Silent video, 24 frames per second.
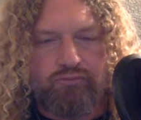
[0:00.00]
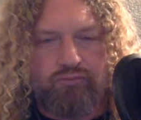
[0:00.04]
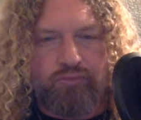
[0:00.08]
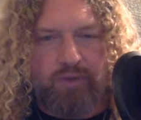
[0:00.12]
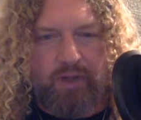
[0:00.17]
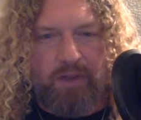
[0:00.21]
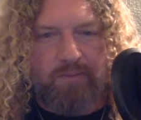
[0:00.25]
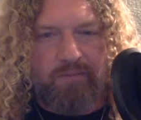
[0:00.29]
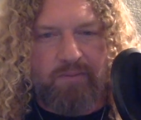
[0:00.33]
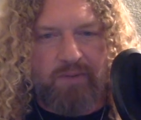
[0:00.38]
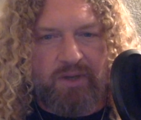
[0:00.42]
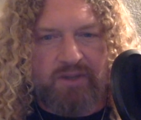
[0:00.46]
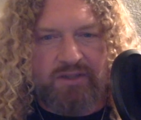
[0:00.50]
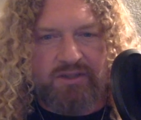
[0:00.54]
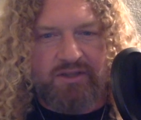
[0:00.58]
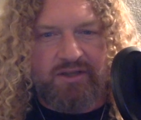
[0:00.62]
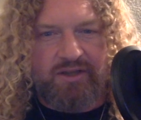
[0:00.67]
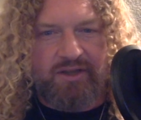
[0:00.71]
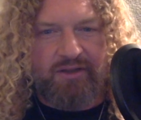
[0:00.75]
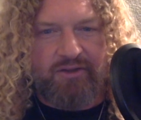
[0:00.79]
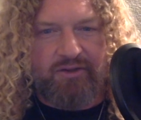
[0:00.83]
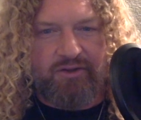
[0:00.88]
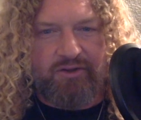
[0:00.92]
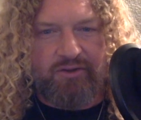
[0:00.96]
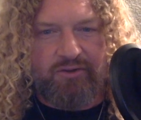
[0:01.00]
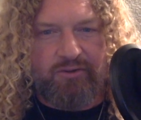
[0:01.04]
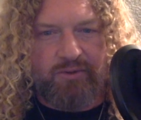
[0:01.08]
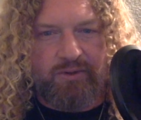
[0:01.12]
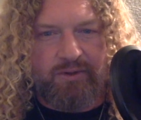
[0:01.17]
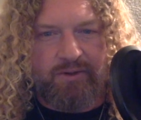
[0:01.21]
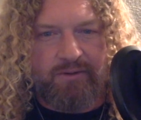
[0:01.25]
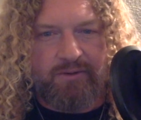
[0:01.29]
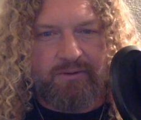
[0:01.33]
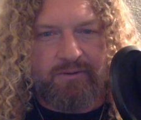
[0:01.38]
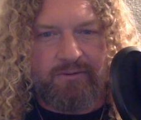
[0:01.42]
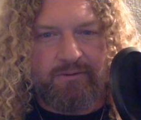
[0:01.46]
I must tell you,
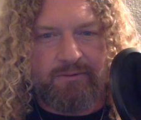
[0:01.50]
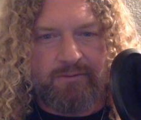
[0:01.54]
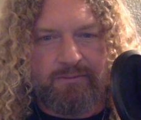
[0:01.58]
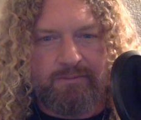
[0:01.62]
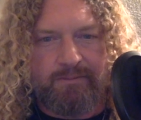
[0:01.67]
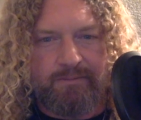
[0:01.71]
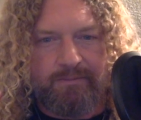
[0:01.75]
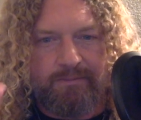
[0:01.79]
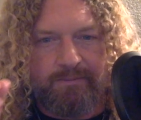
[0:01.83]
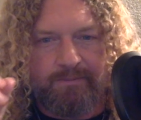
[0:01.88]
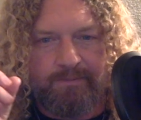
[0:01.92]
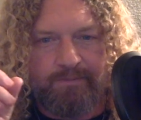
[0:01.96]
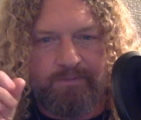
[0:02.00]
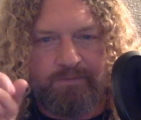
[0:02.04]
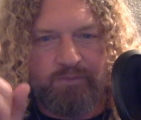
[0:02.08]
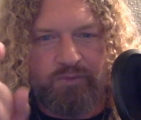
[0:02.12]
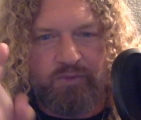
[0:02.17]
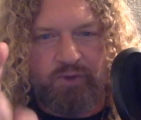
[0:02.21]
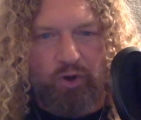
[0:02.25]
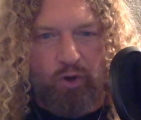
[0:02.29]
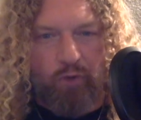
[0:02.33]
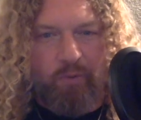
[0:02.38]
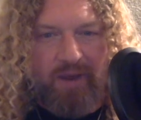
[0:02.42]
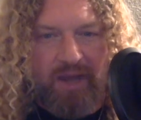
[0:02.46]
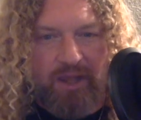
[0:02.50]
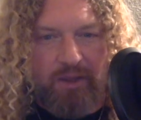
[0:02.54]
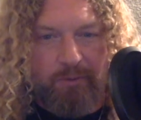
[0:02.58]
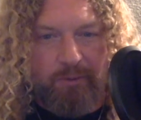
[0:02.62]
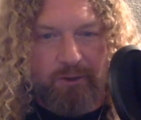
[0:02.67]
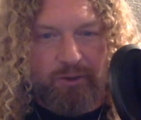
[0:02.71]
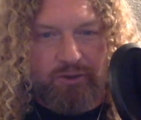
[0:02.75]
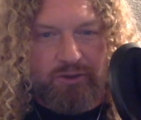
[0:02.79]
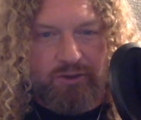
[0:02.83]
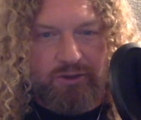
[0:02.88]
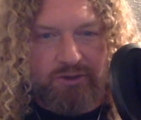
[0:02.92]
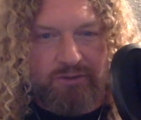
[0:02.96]
go buy the
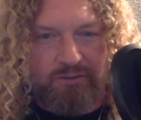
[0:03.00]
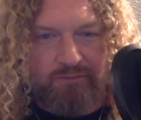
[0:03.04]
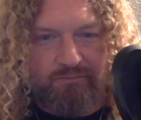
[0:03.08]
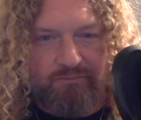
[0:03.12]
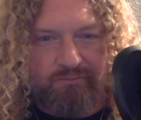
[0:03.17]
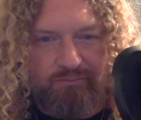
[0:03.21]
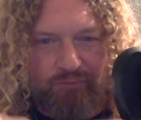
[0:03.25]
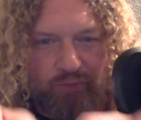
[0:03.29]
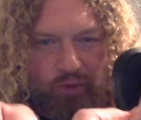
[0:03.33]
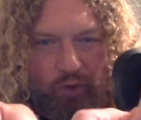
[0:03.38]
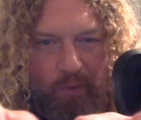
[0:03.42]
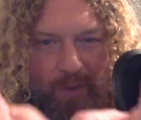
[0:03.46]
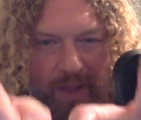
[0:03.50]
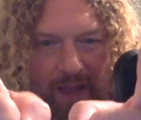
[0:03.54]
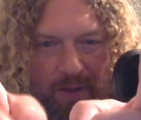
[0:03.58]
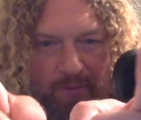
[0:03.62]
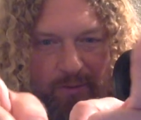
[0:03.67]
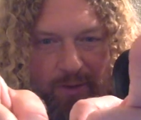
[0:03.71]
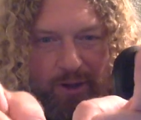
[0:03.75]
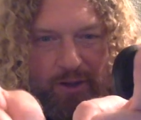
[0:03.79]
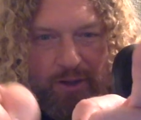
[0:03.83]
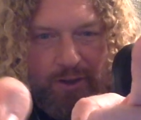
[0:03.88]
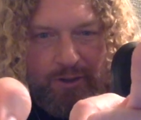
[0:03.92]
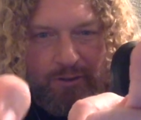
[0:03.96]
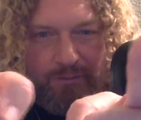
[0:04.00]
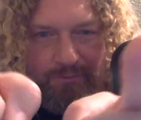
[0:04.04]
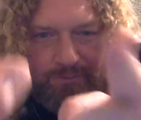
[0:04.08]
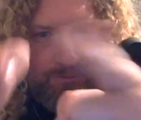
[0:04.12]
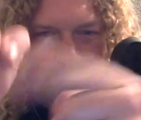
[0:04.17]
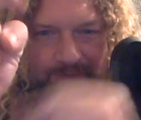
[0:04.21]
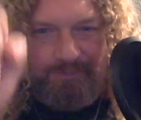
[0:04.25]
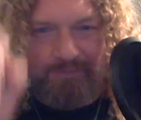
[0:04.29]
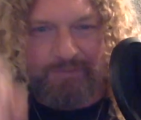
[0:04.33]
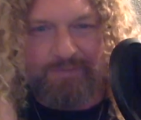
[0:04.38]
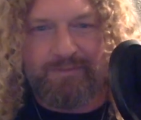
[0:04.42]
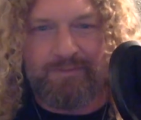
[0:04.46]
books. Go buy them all.
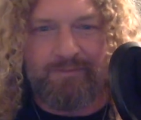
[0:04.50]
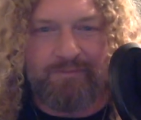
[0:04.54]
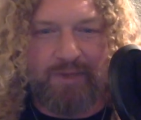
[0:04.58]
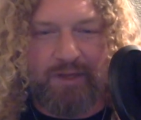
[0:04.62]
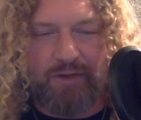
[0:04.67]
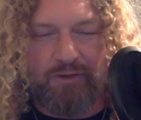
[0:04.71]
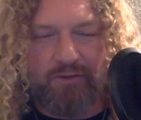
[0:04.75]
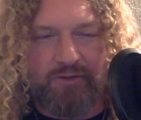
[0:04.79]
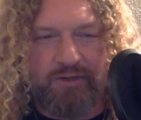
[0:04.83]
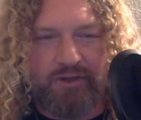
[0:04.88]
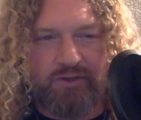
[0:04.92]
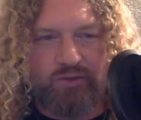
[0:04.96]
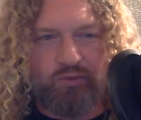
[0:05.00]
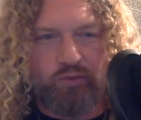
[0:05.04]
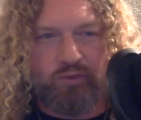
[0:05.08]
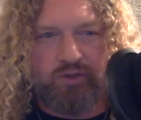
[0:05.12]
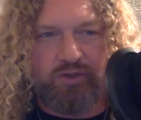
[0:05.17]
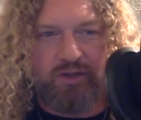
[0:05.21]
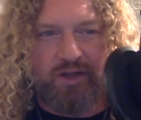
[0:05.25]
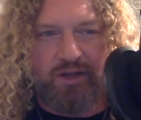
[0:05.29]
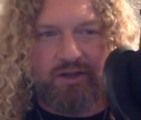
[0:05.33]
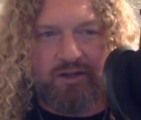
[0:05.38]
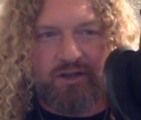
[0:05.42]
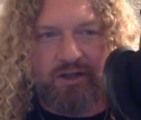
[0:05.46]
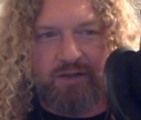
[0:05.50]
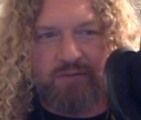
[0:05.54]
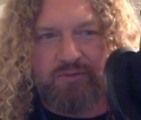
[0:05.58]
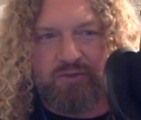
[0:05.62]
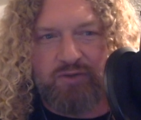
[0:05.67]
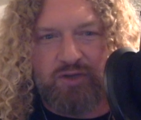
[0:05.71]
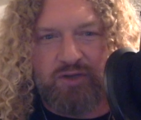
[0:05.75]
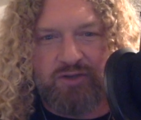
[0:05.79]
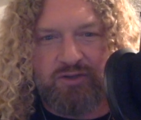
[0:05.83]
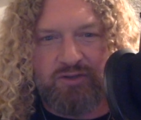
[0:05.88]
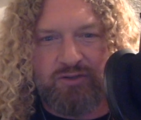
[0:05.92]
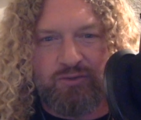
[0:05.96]
michael kingswood dot com
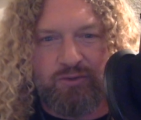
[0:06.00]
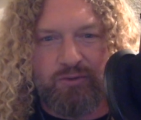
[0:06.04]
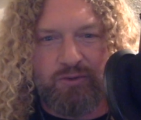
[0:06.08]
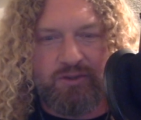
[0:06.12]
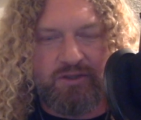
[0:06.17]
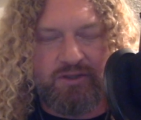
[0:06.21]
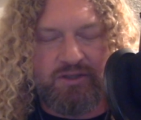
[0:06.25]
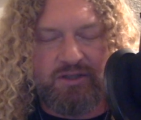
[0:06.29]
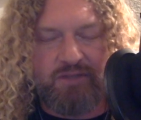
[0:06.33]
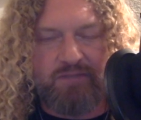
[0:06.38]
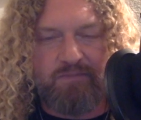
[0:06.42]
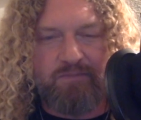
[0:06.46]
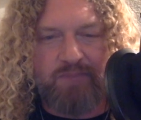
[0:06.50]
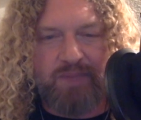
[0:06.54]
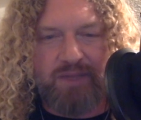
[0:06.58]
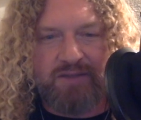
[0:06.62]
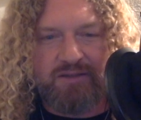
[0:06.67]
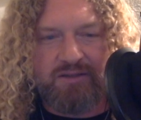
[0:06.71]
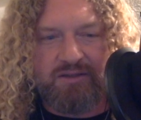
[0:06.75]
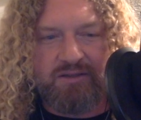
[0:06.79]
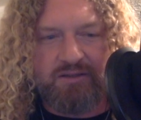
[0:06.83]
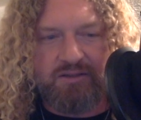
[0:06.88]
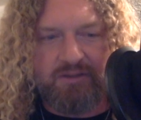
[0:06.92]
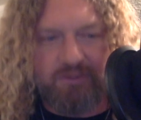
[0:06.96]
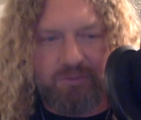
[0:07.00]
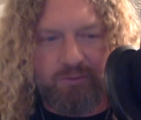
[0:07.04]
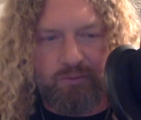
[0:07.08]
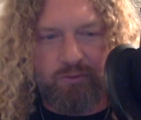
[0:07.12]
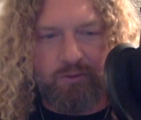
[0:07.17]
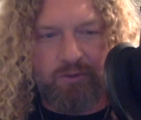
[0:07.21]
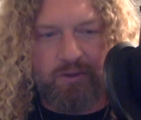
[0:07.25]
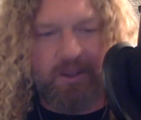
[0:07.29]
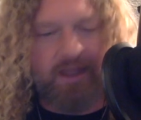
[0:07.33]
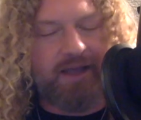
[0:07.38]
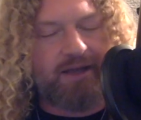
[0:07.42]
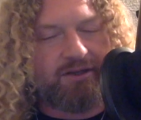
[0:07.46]
slash store is the best
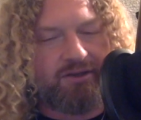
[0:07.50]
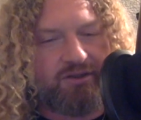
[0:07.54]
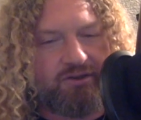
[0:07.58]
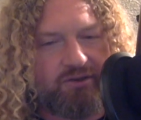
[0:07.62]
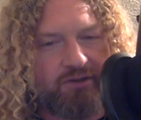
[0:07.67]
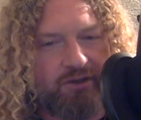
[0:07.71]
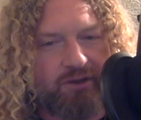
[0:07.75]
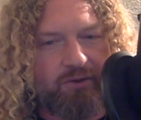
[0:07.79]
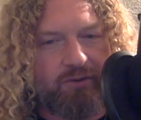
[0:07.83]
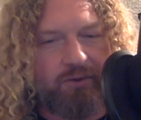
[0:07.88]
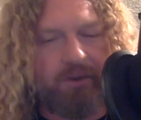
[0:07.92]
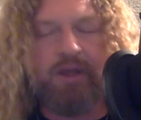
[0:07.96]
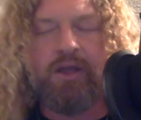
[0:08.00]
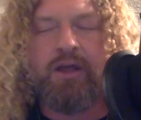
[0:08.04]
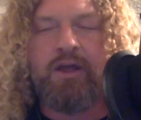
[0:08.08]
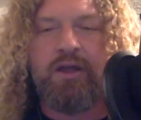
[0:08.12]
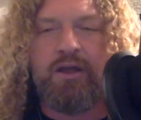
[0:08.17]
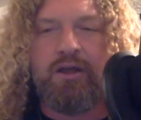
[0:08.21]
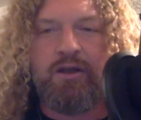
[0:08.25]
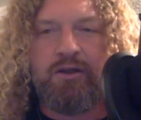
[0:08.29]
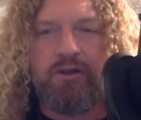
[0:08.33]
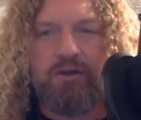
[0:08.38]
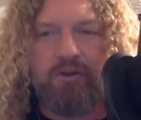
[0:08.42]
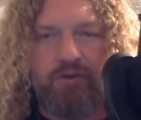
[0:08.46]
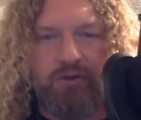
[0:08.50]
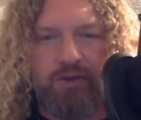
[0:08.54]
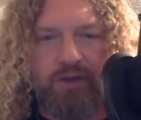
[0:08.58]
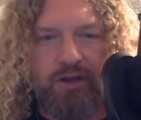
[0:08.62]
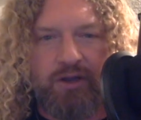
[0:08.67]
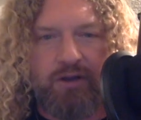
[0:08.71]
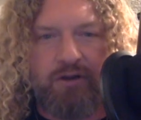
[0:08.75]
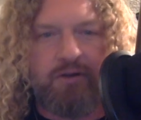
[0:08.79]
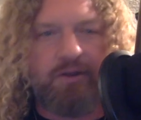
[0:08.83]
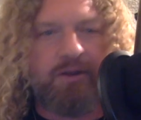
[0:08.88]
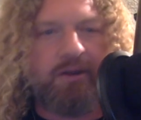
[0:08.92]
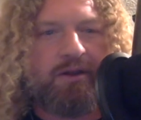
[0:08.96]
store, as you know. Go
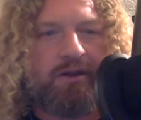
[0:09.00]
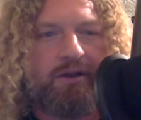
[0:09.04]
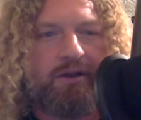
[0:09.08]
there.